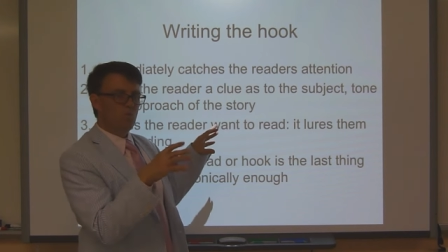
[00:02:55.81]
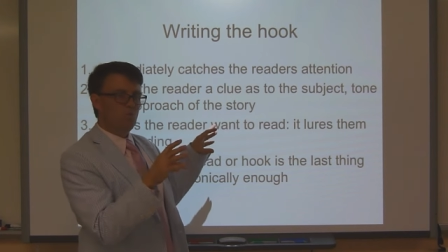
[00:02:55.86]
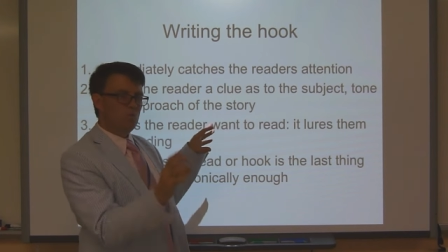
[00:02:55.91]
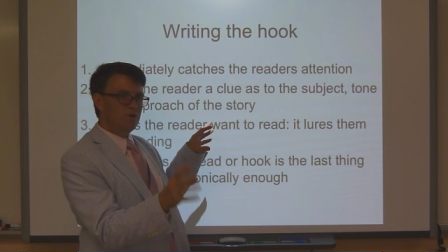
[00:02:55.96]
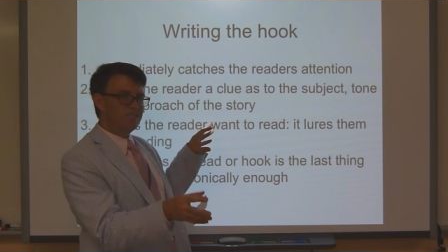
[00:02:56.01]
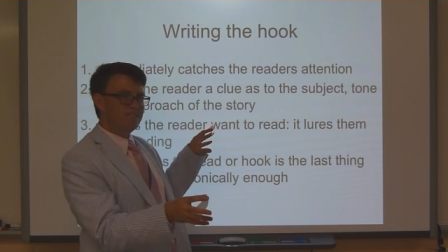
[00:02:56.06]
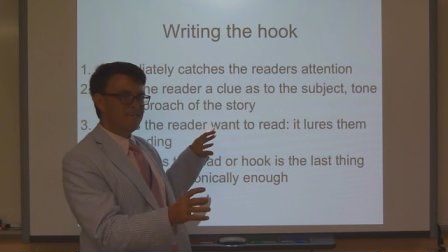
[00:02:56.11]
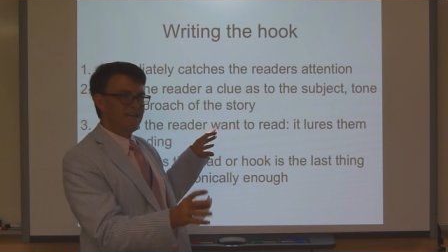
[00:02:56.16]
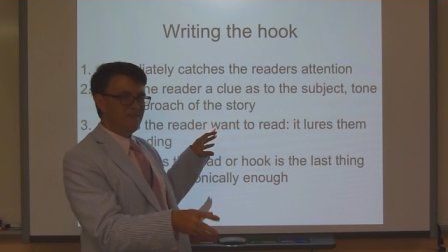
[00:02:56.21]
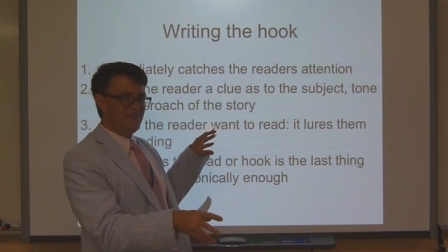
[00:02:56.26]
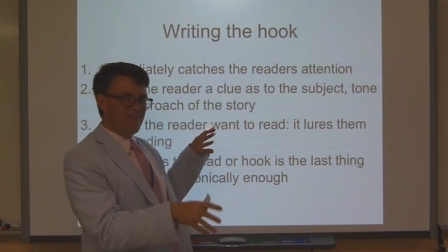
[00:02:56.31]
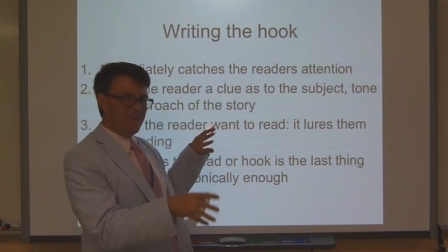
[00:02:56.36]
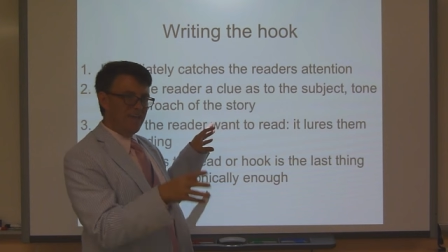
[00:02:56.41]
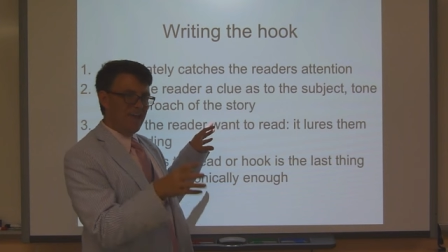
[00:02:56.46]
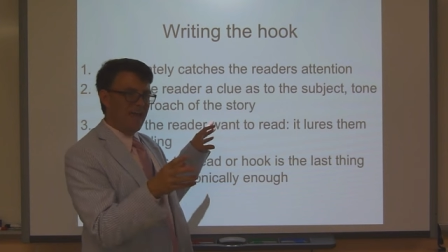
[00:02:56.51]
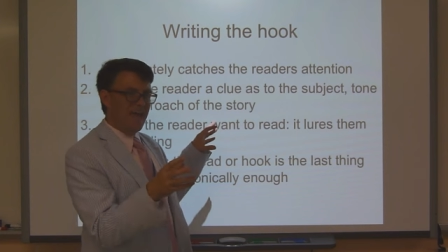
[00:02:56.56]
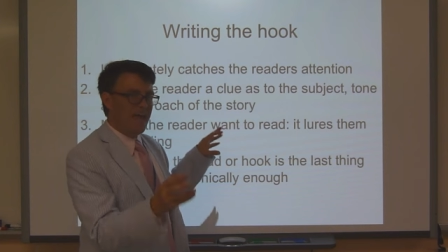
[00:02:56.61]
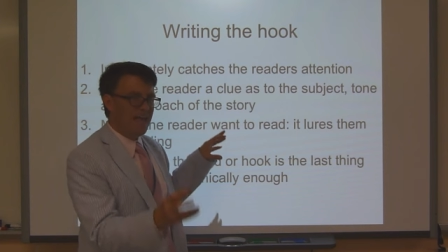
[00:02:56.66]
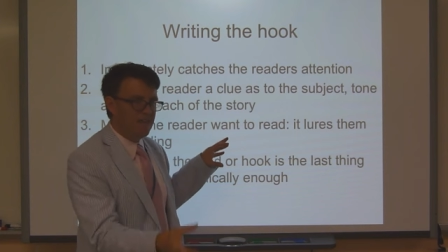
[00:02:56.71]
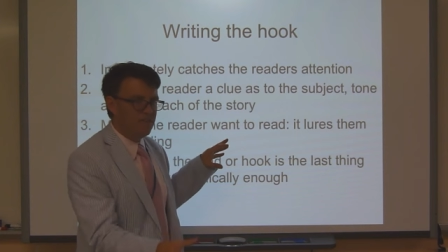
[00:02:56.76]
what's at
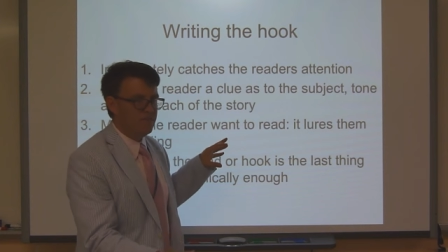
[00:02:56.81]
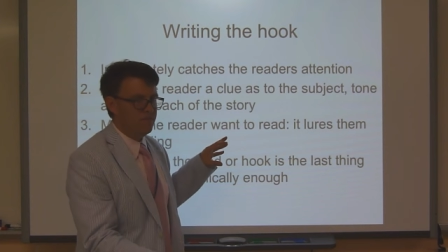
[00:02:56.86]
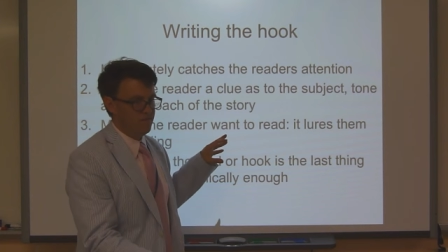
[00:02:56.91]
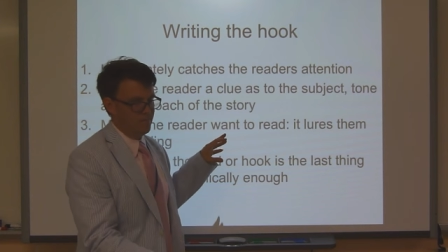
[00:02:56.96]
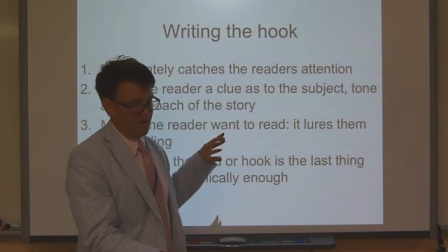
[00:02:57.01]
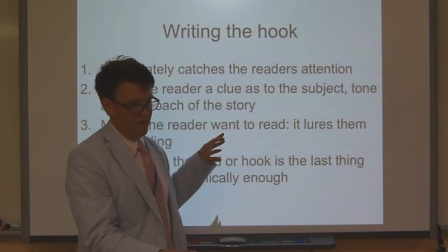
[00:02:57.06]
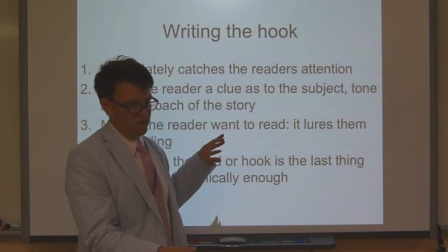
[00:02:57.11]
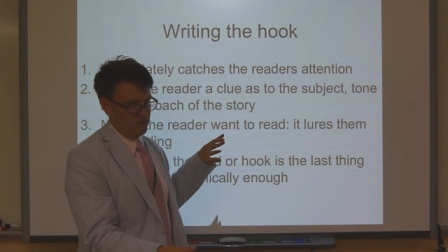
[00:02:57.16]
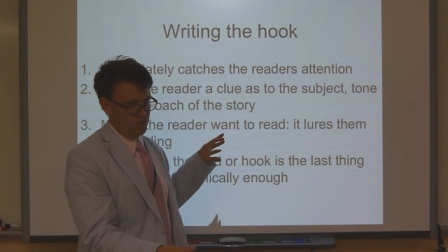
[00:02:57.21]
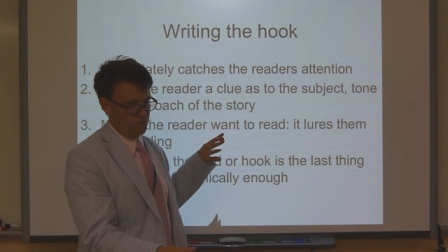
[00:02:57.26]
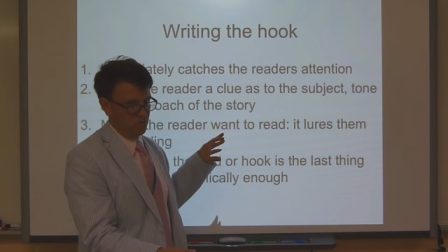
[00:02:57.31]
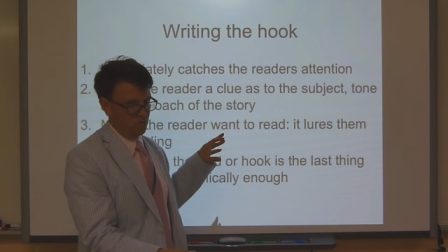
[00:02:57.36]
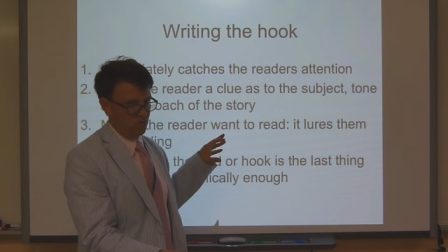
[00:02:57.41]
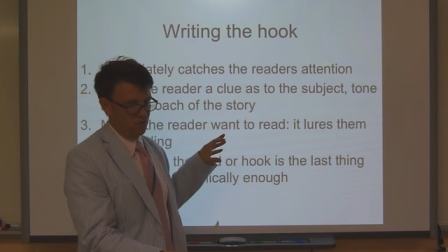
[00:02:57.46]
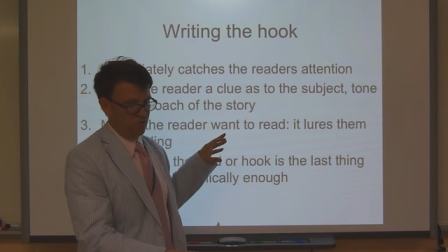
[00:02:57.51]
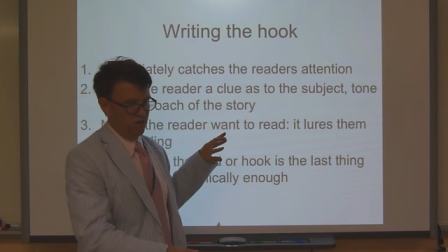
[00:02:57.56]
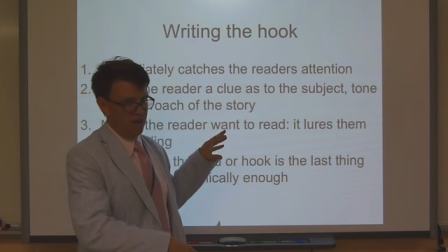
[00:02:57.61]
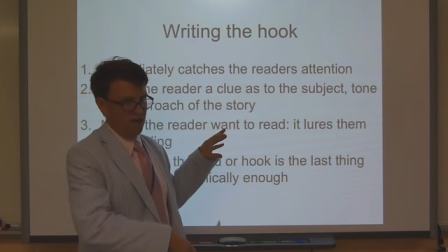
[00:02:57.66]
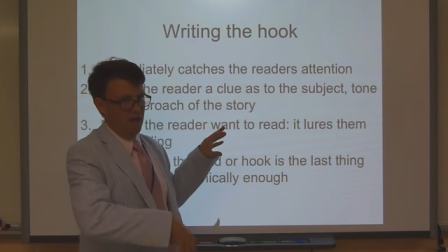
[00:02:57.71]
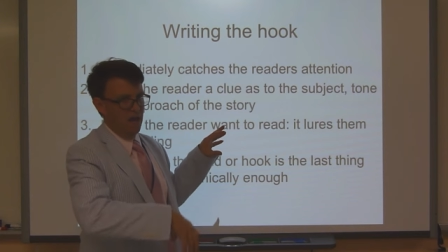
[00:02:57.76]
the end of my
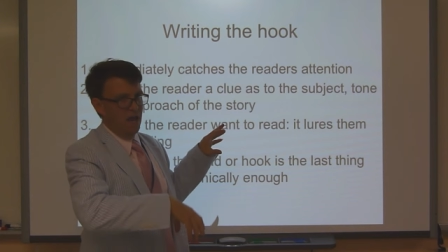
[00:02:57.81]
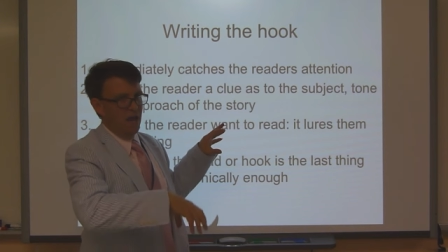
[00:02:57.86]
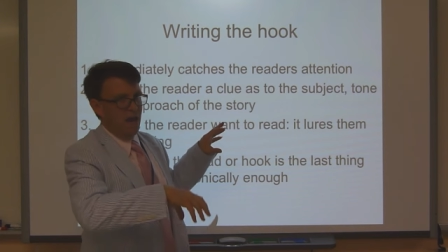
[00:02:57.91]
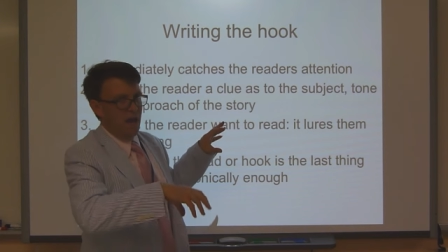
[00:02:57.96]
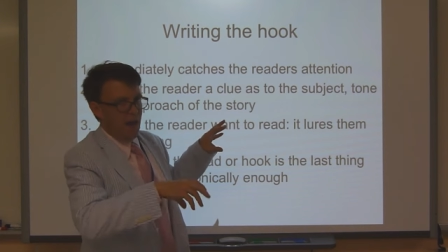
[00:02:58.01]
story,